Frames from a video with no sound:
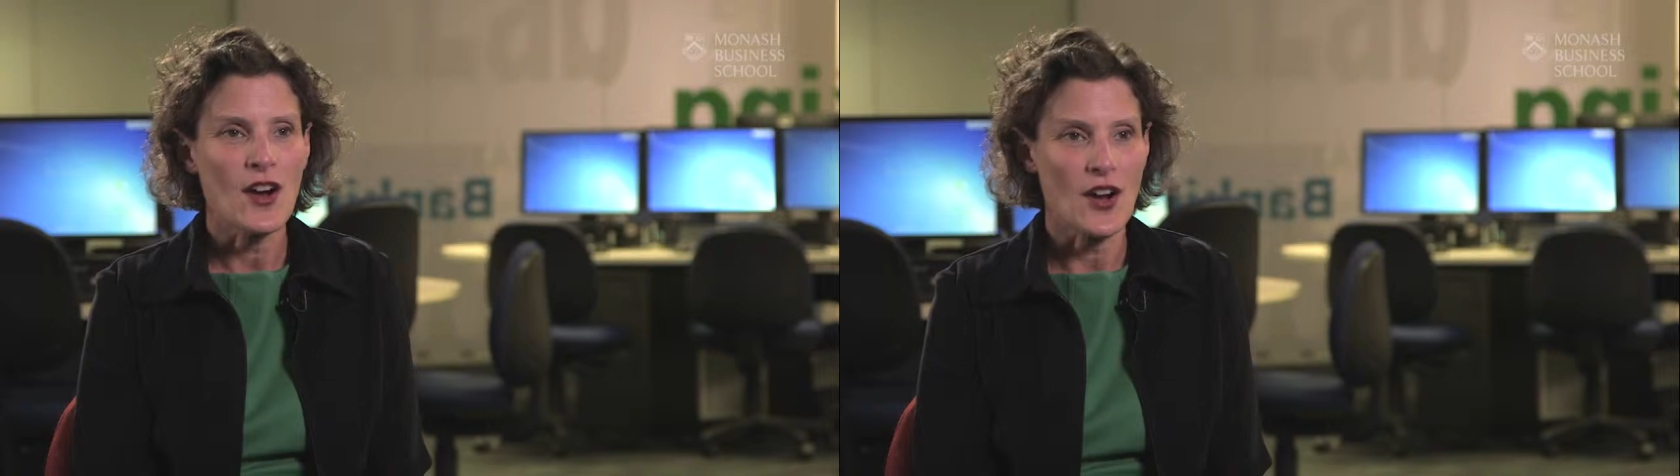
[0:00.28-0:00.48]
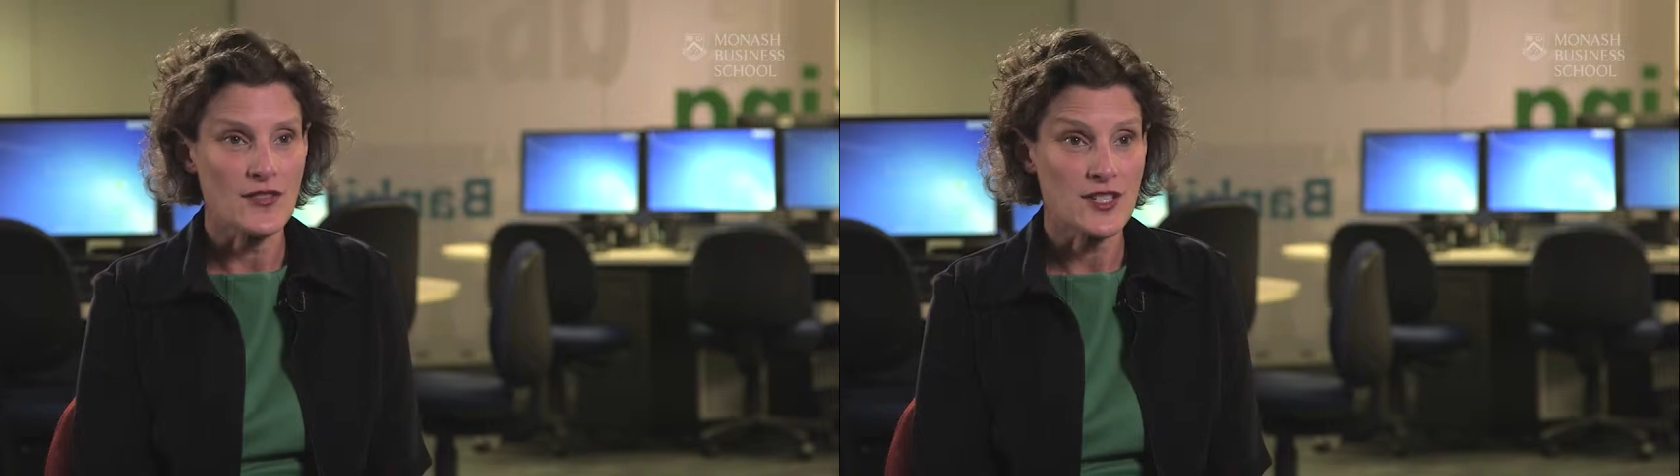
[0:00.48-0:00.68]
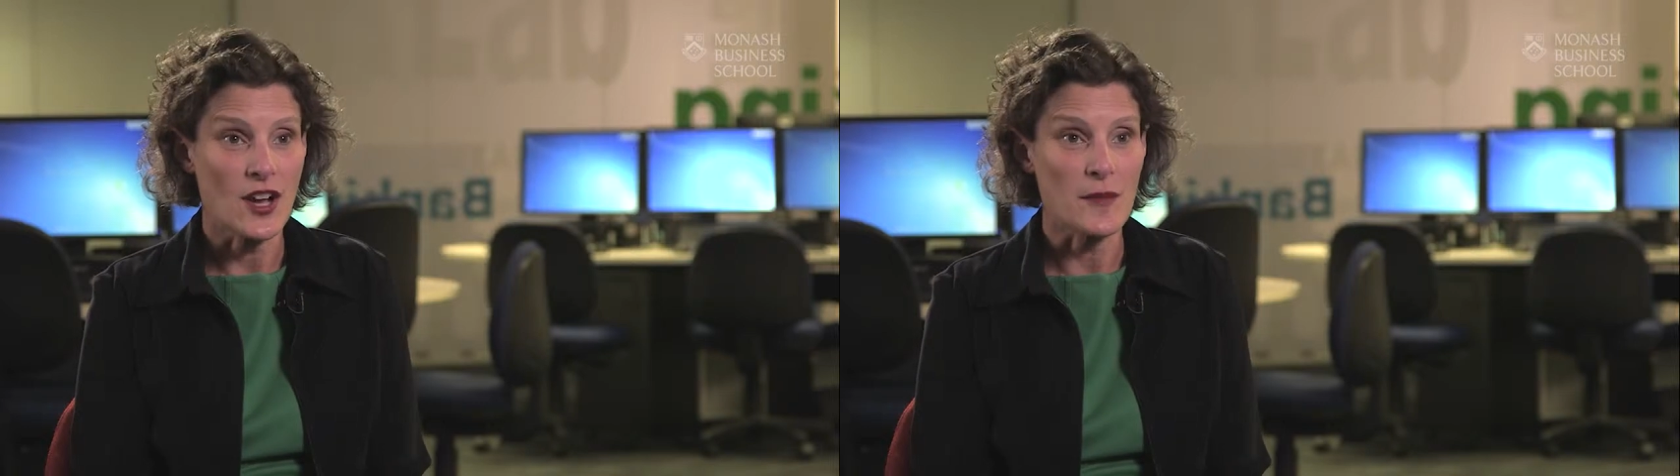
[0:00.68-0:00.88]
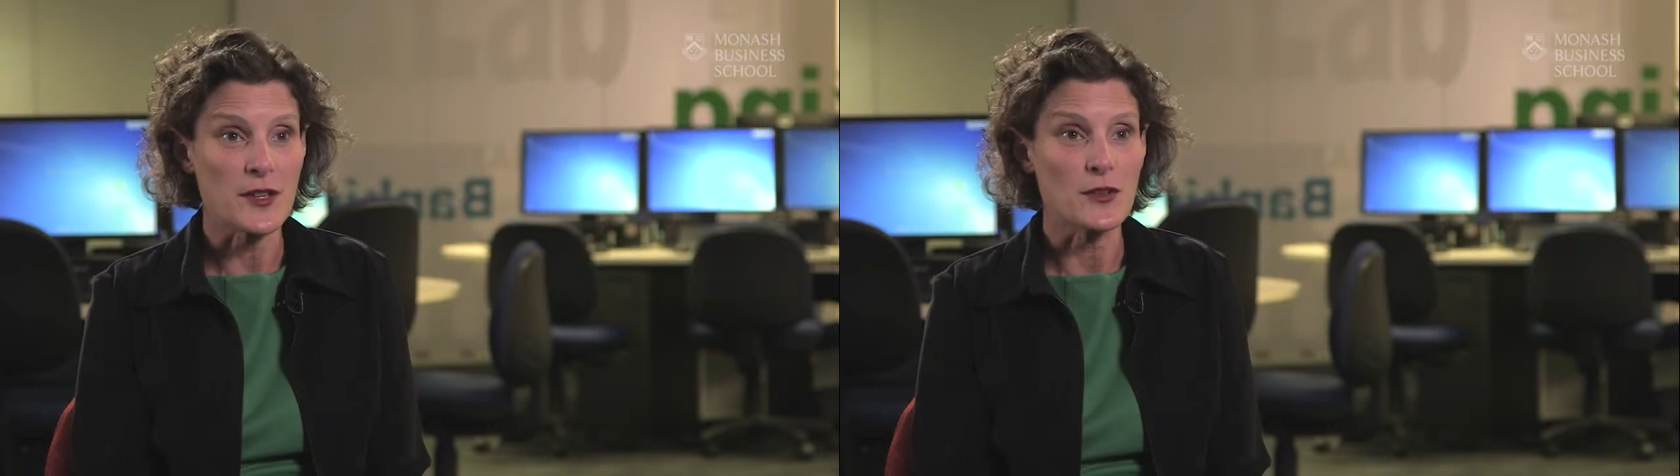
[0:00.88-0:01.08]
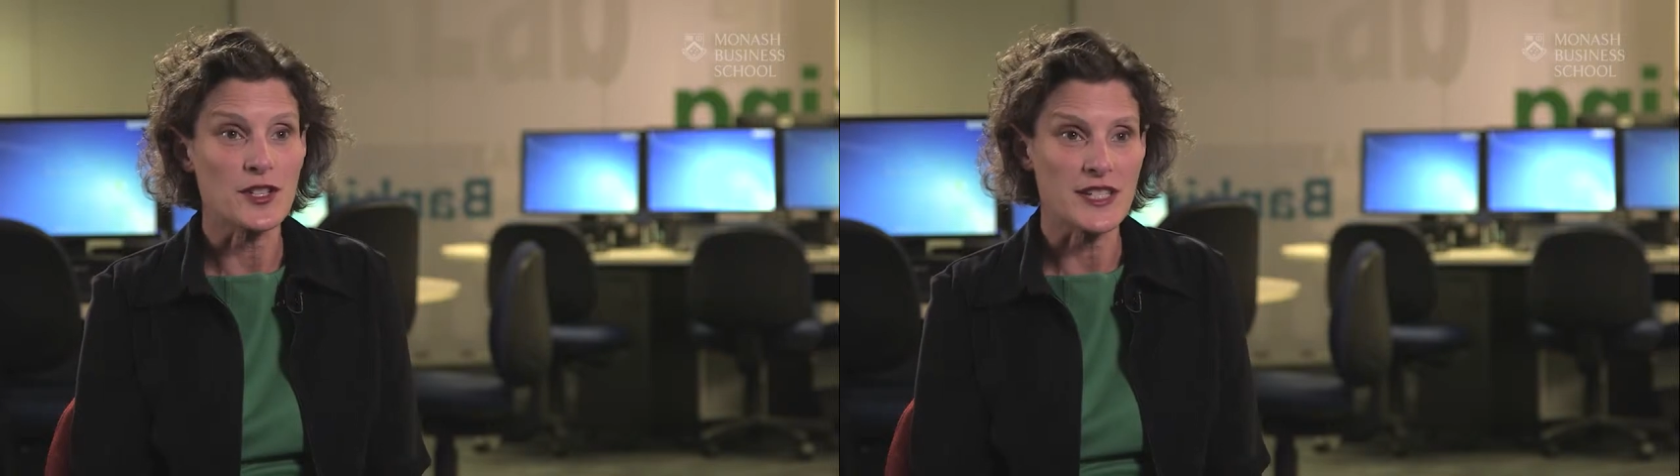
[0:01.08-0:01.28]
Over time,
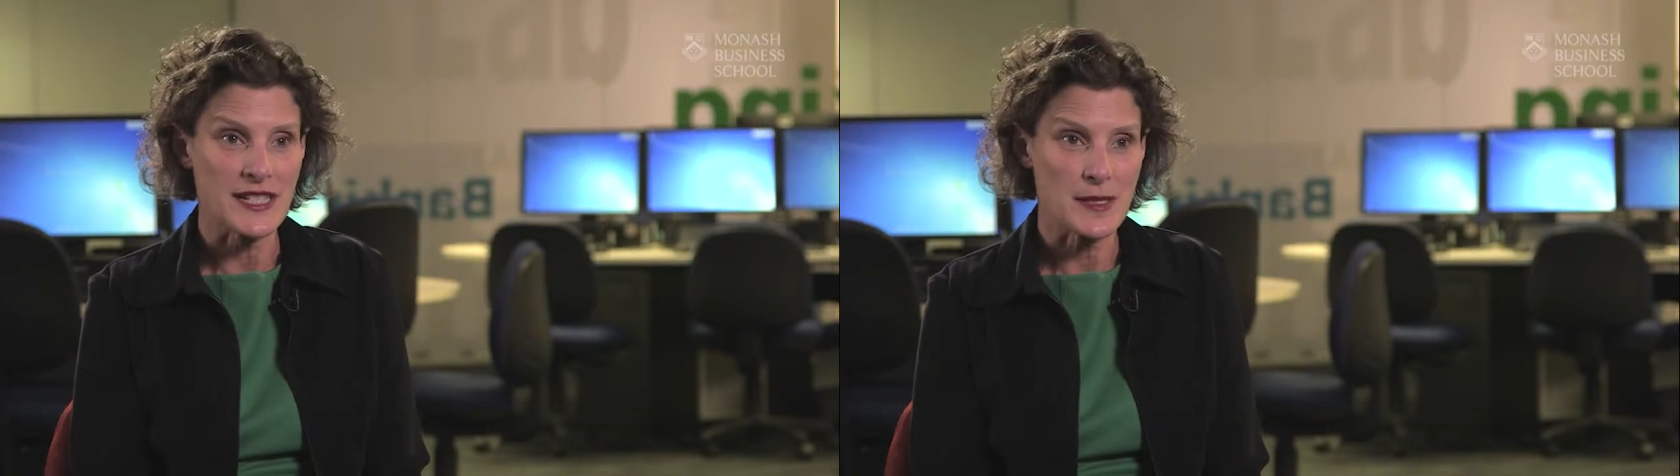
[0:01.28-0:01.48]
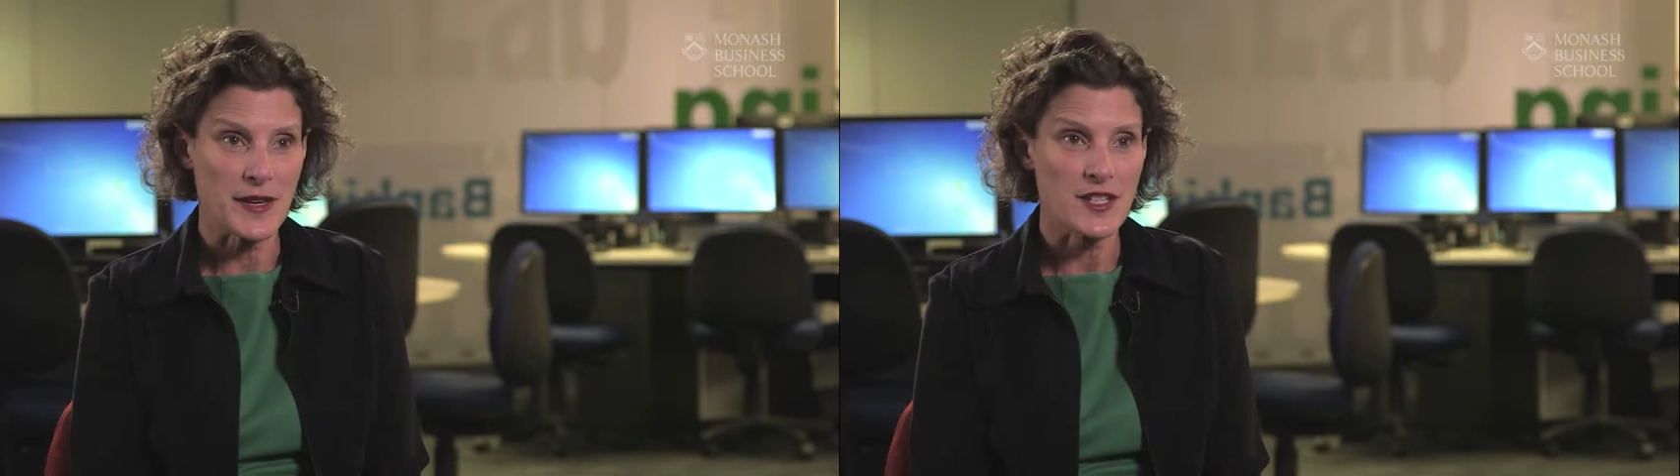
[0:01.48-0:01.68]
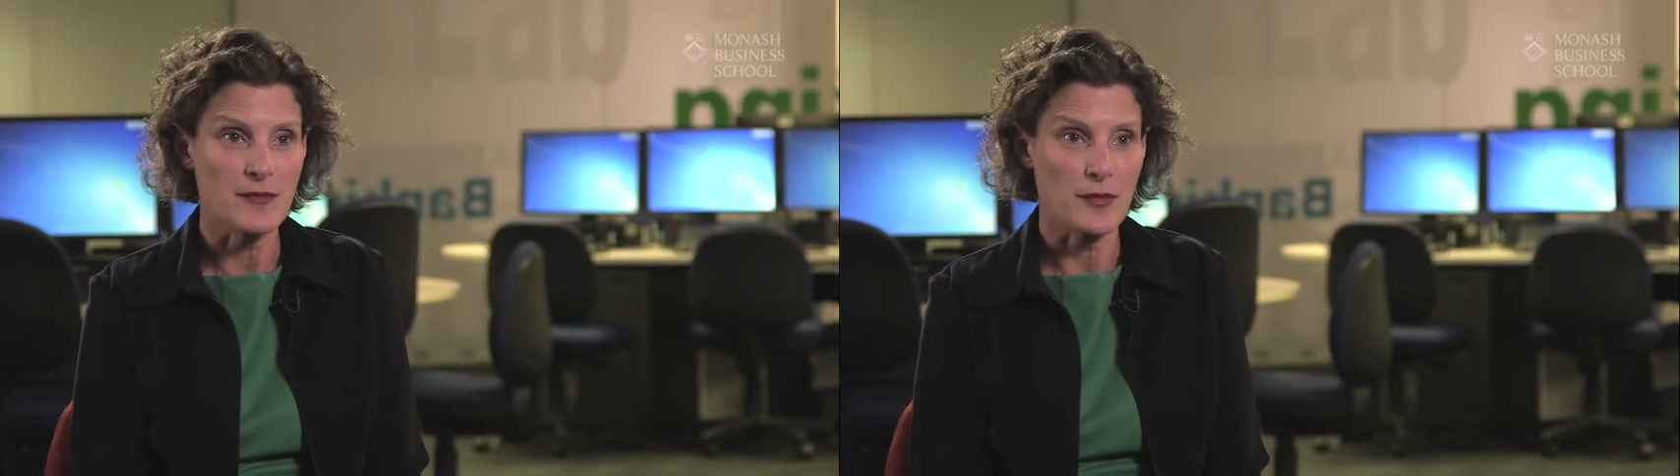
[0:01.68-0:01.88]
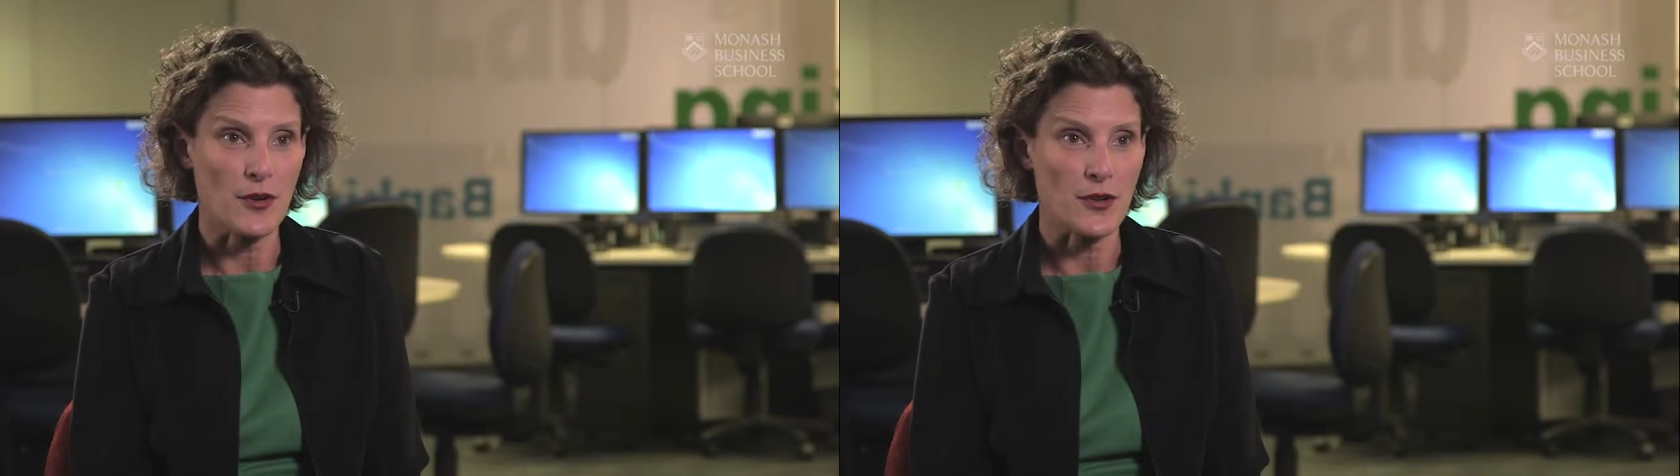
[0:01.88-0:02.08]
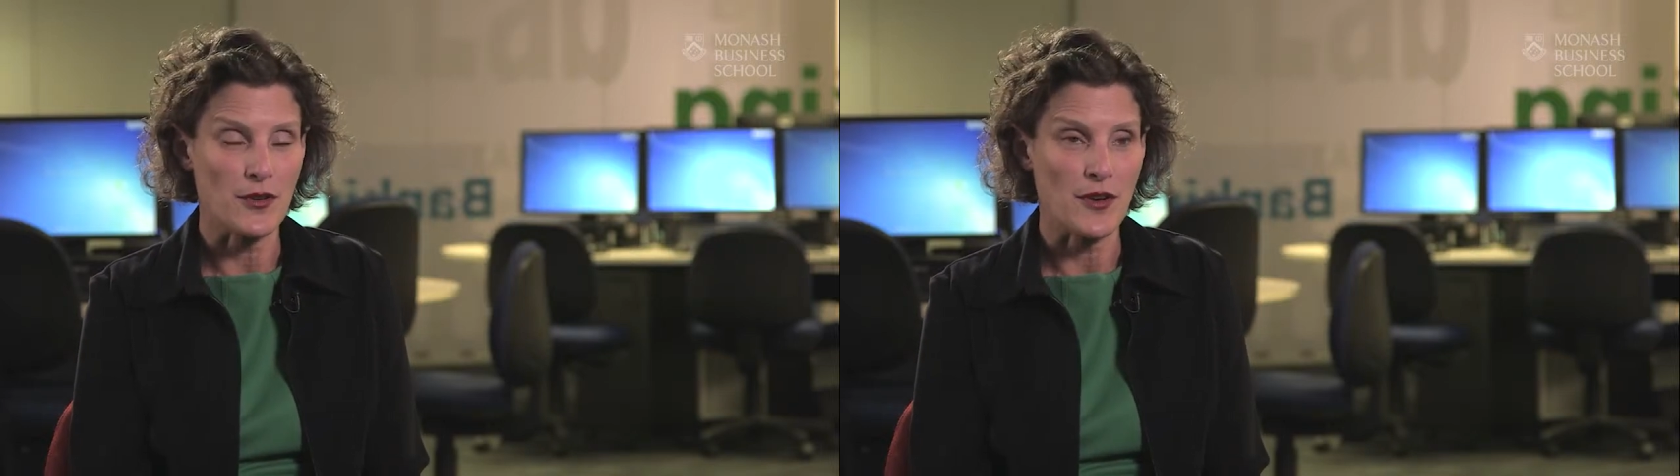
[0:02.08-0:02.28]
the audit inspection
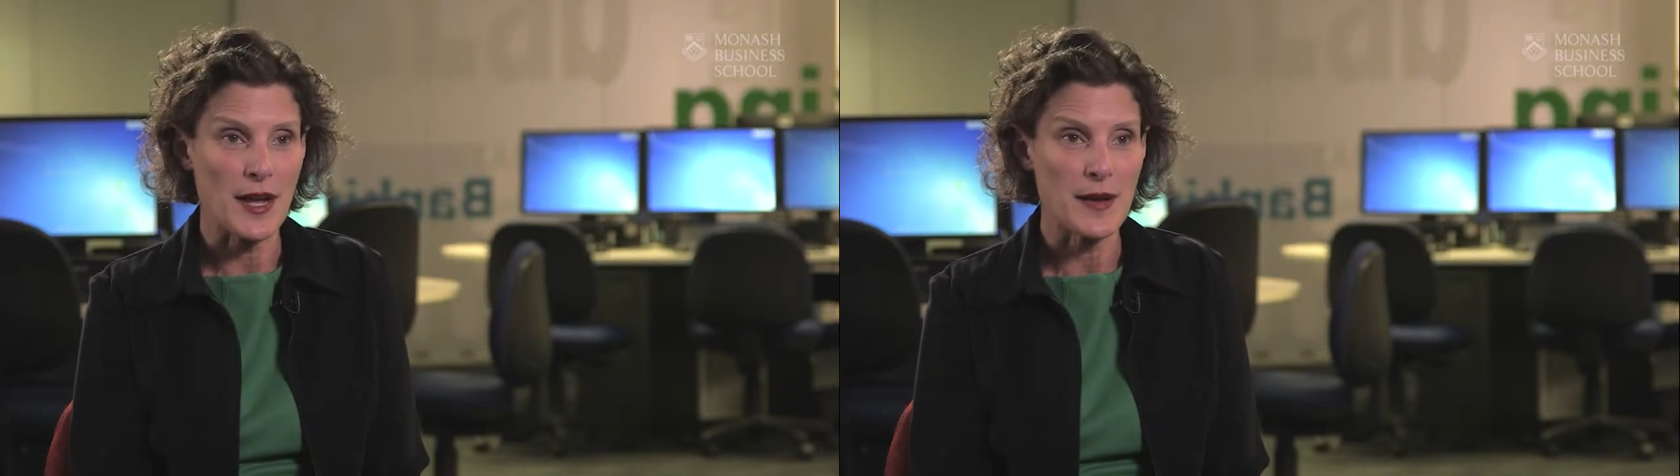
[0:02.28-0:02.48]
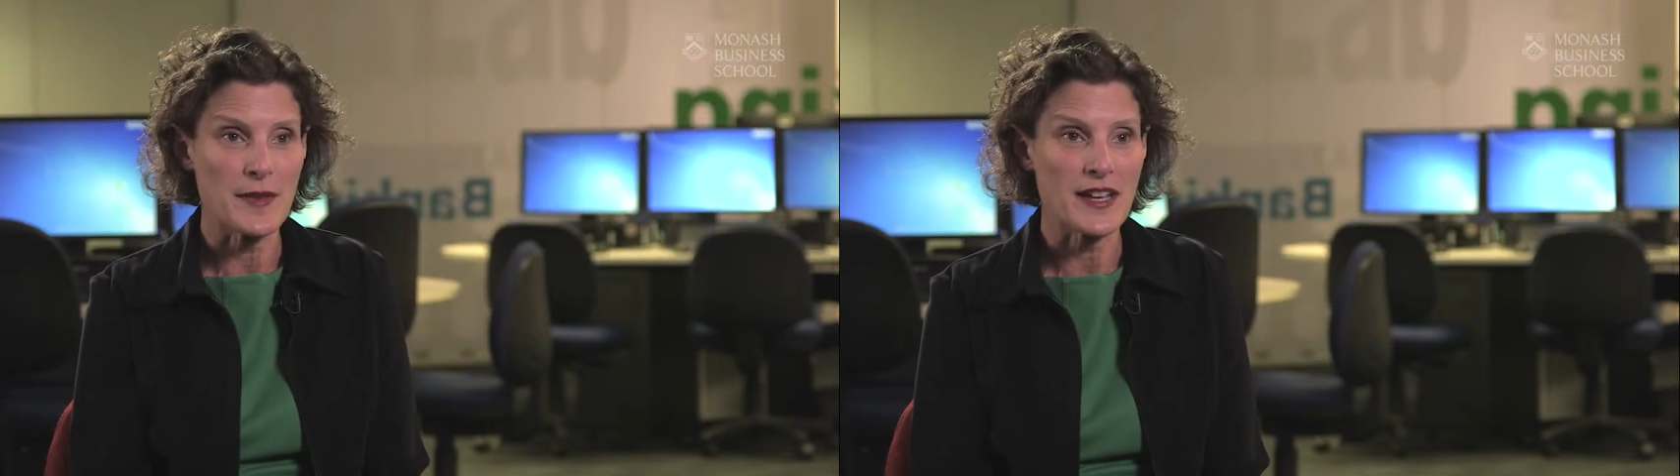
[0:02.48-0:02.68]
program